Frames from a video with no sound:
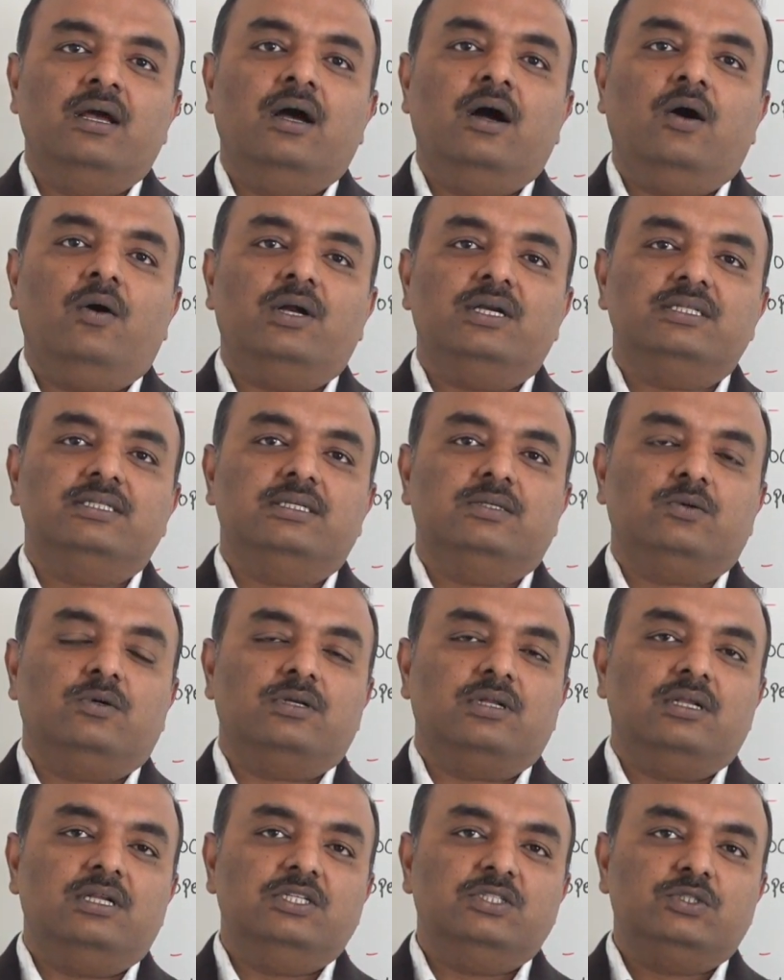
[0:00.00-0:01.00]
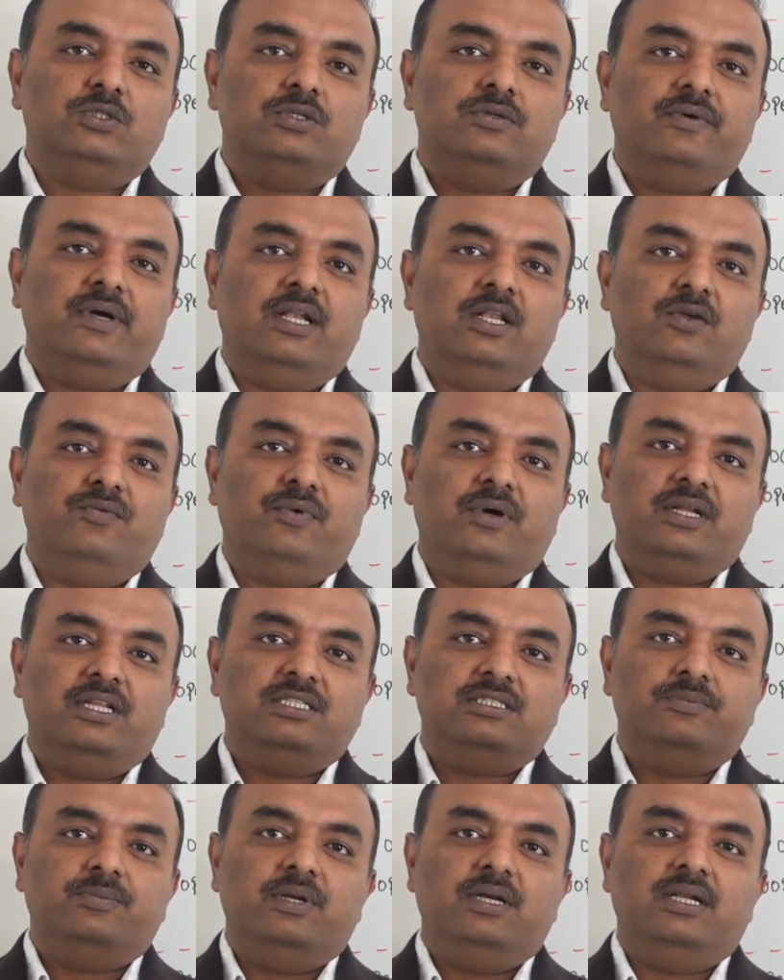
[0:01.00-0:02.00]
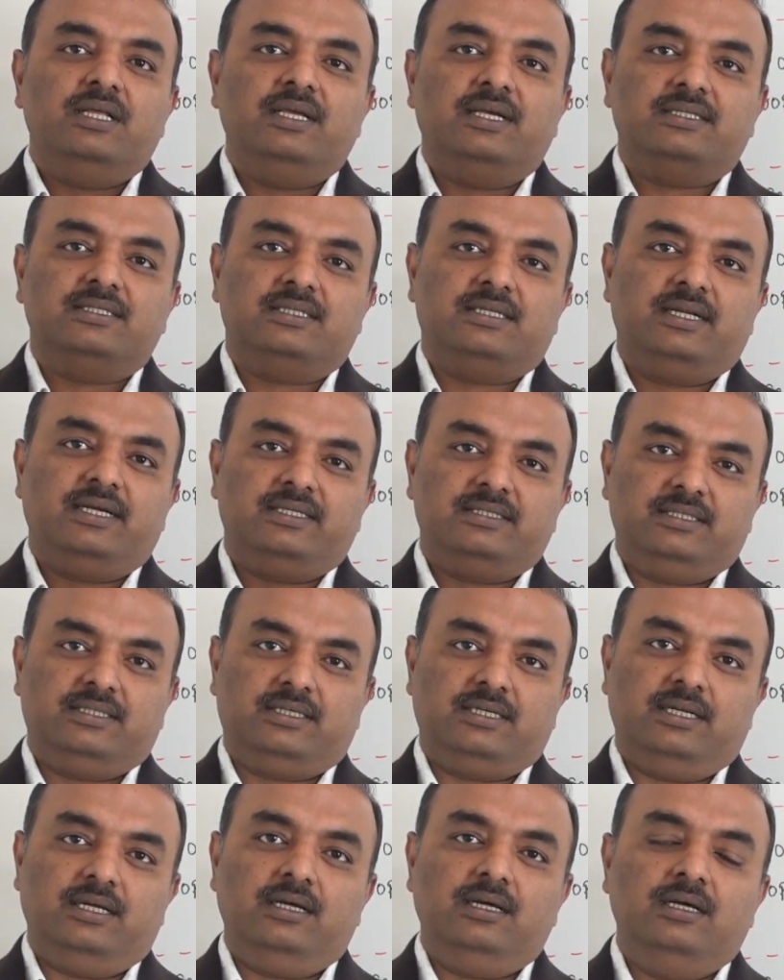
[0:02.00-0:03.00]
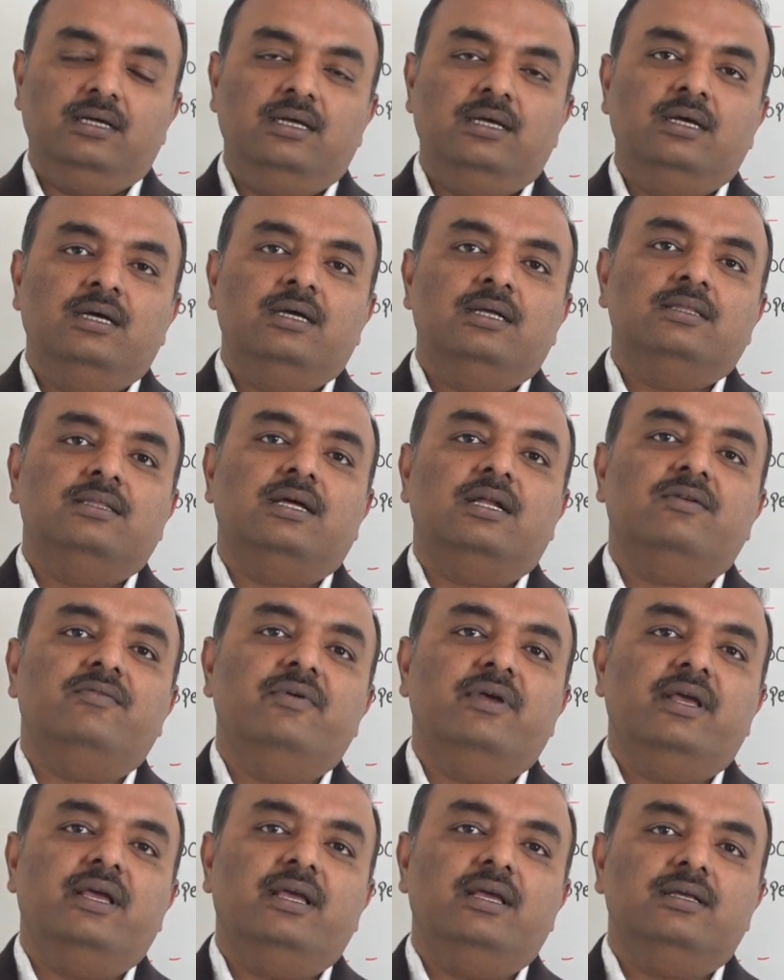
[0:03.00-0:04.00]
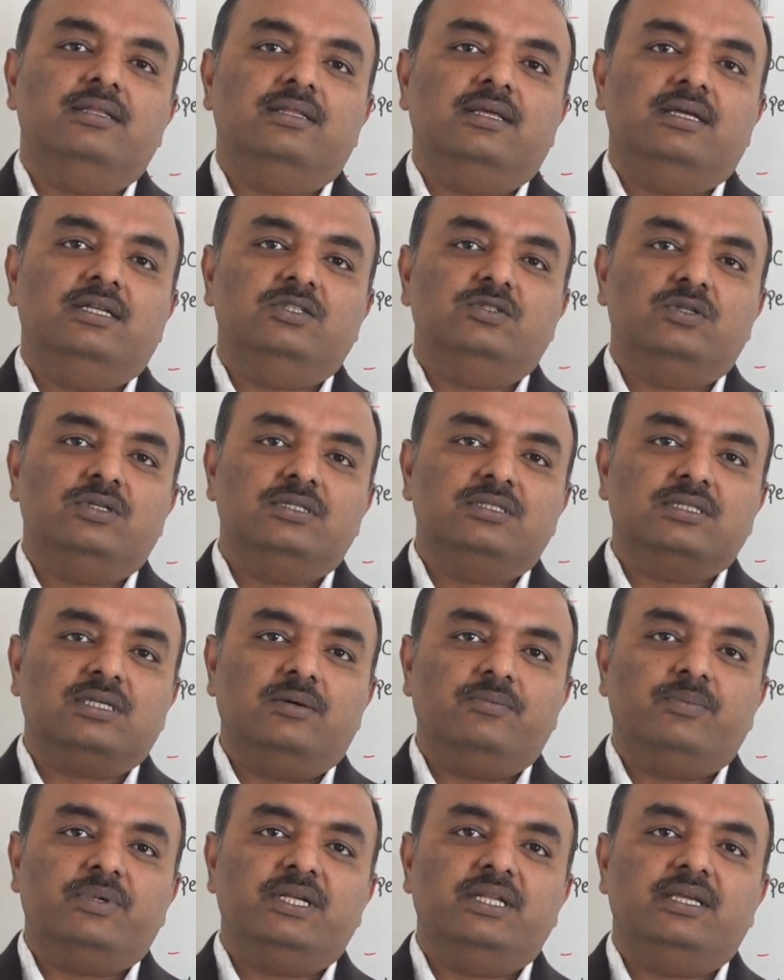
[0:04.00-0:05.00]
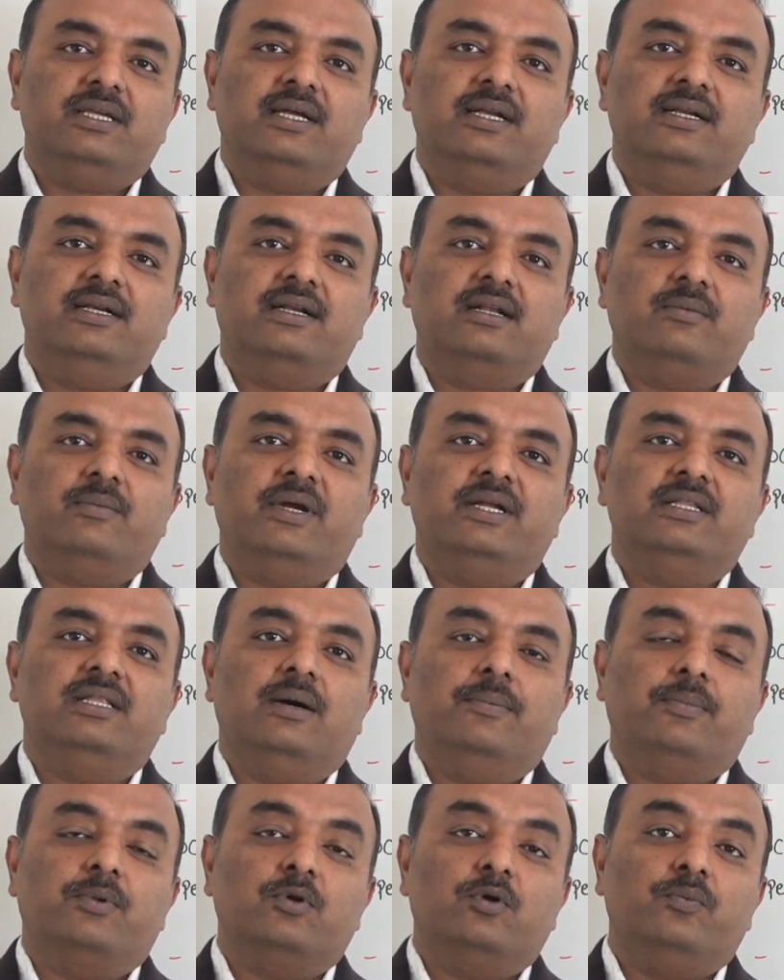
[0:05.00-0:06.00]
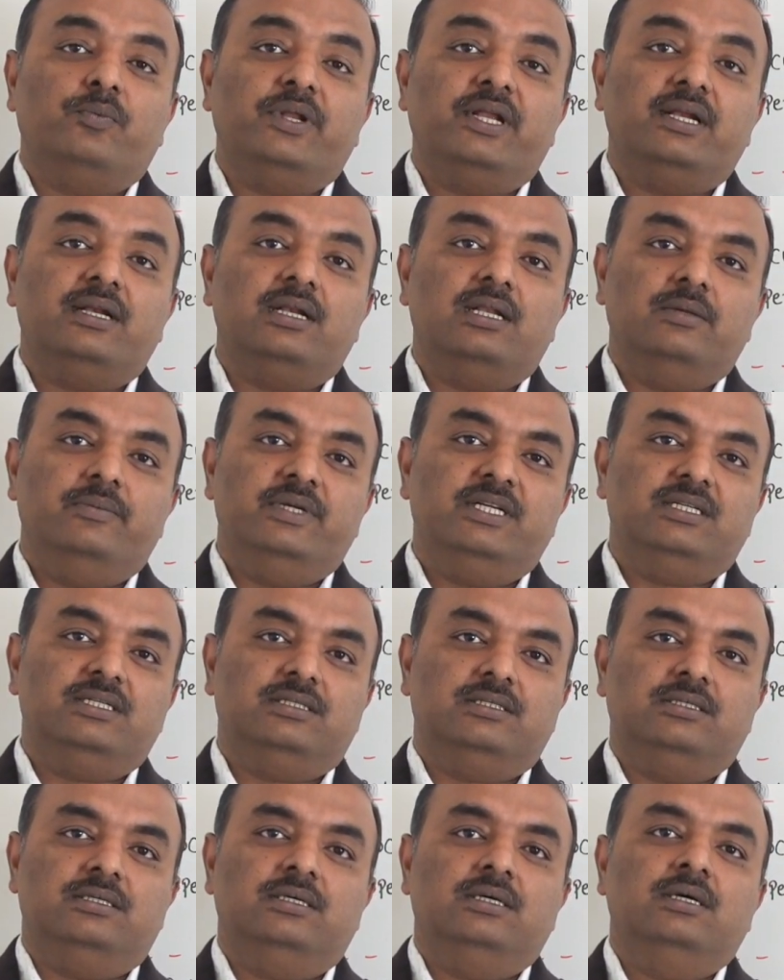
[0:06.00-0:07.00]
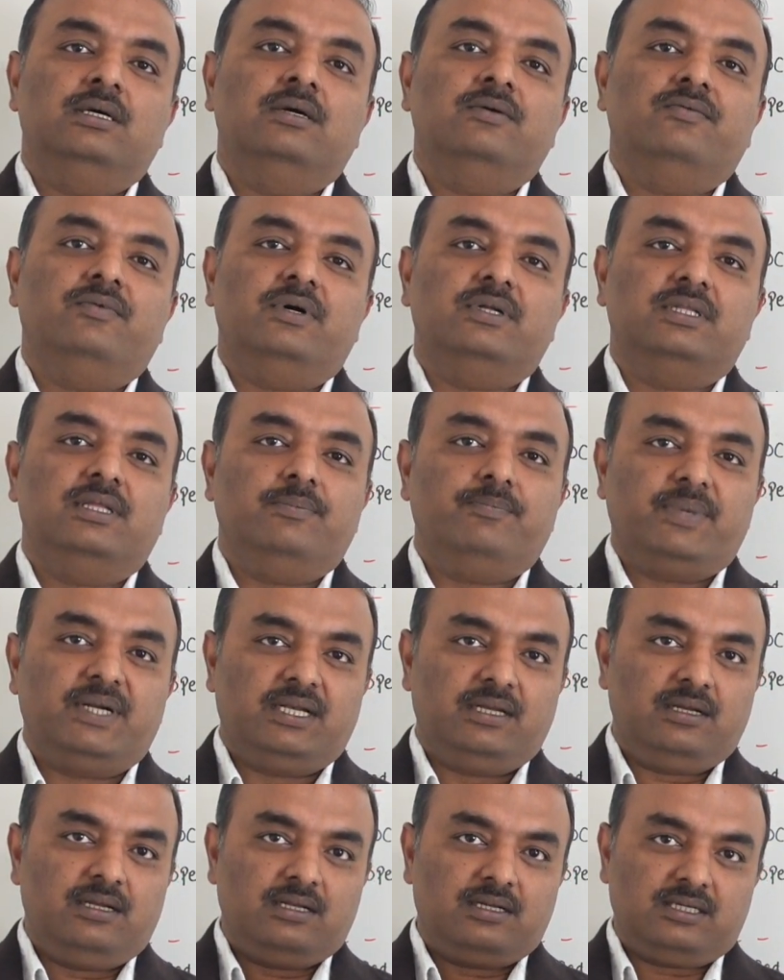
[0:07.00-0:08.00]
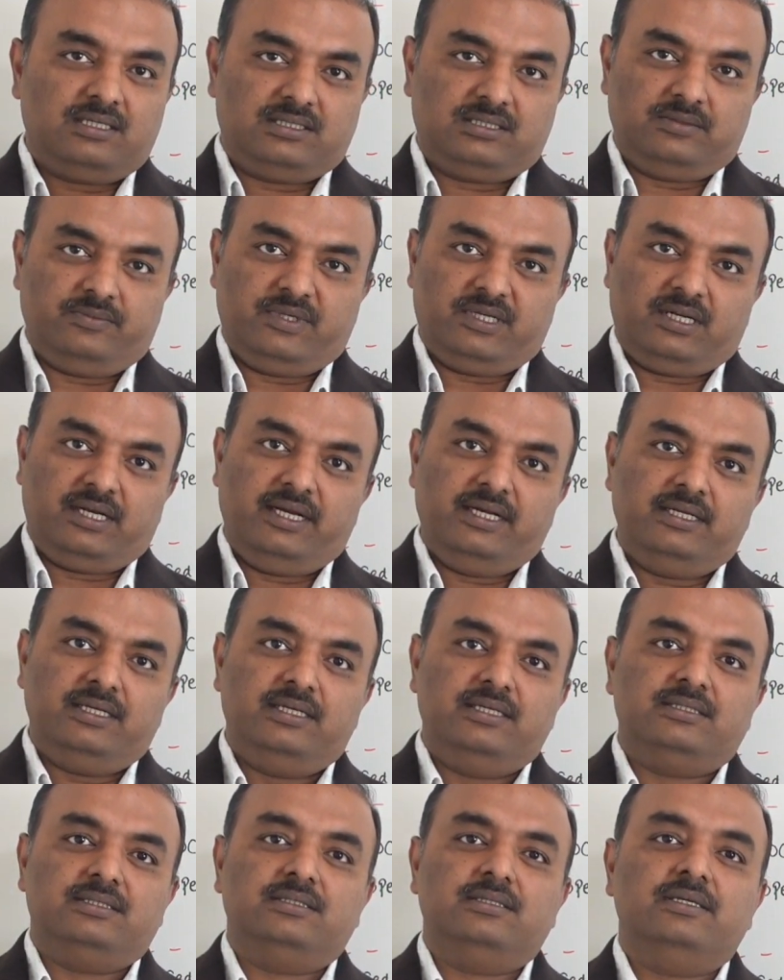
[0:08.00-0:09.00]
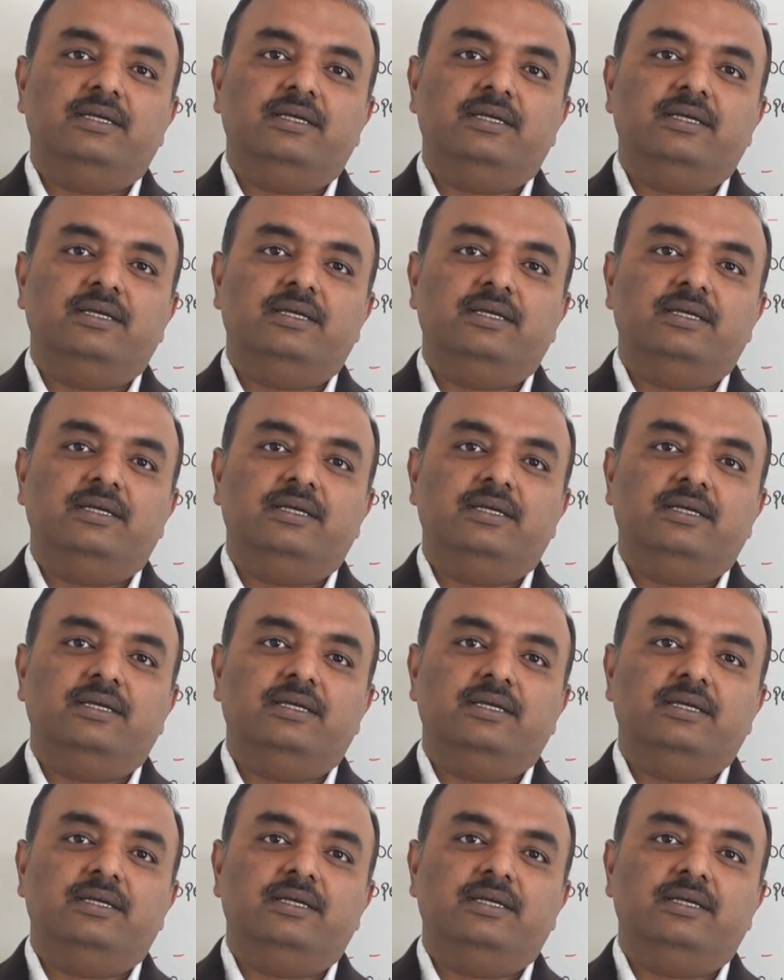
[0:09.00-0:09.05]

what is the total insured value for each building, etc. etc. That way, the insurance company can determine the appropriate limit for the particular customer, right? It's